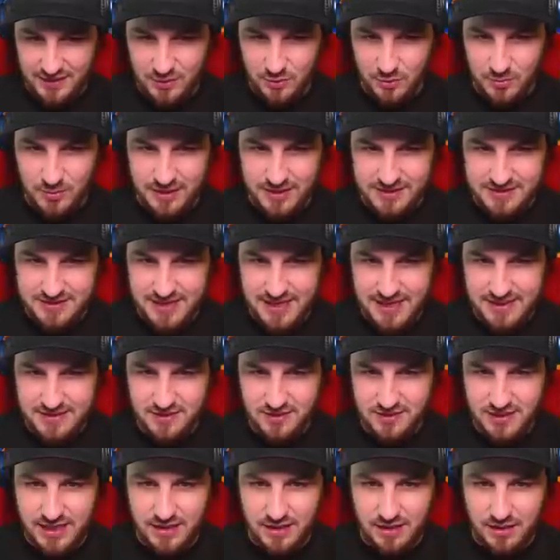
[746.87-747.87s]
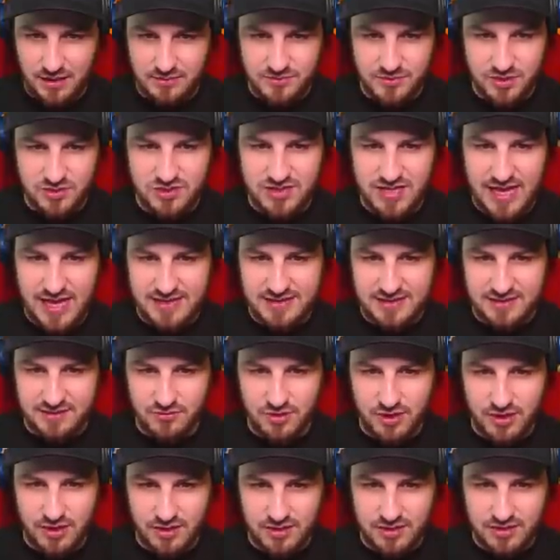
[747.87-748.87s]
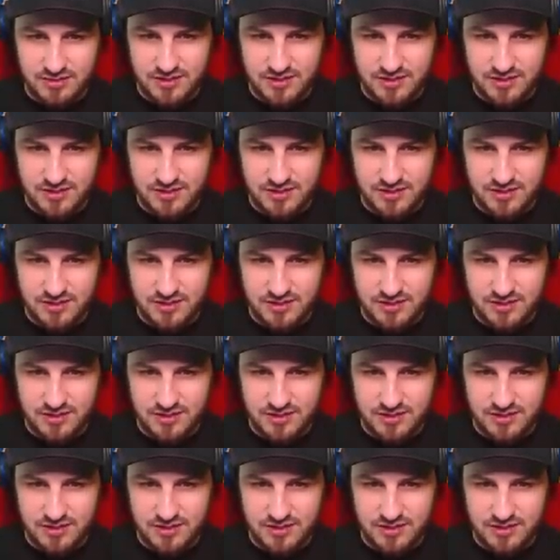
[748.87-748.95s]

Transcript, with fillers: Oh my days. Okay, I'm just testing, right?